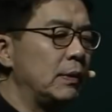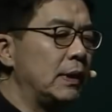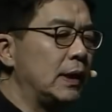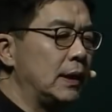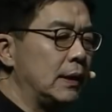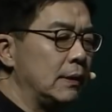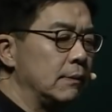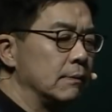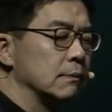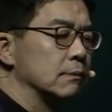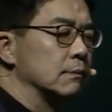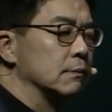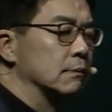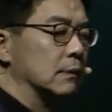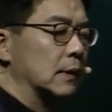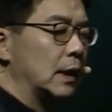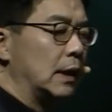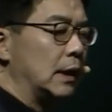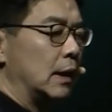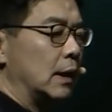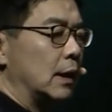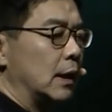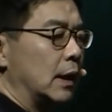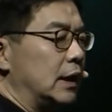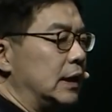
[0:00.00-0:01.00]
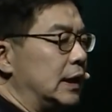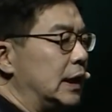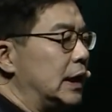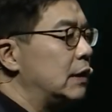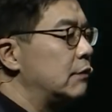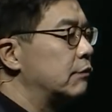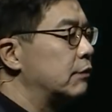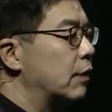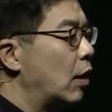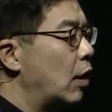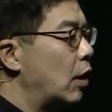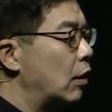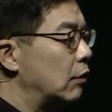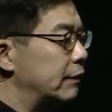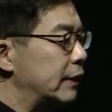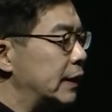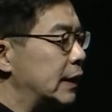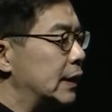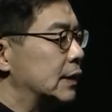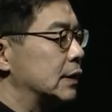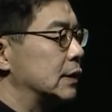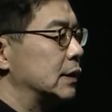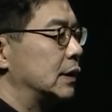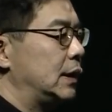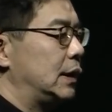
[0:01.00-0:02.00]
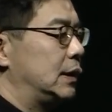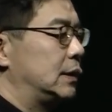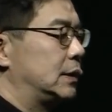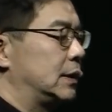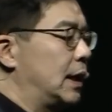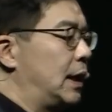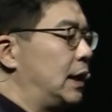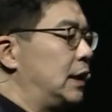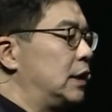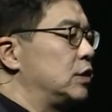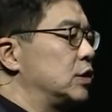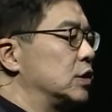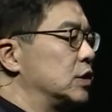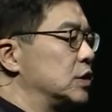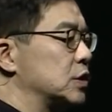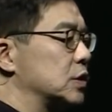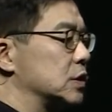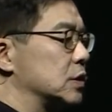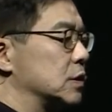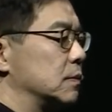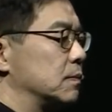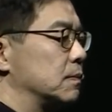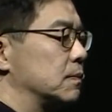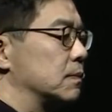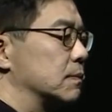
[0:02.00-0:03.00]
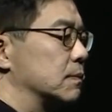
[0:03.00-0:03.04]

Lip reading: to be an evolving intelligence.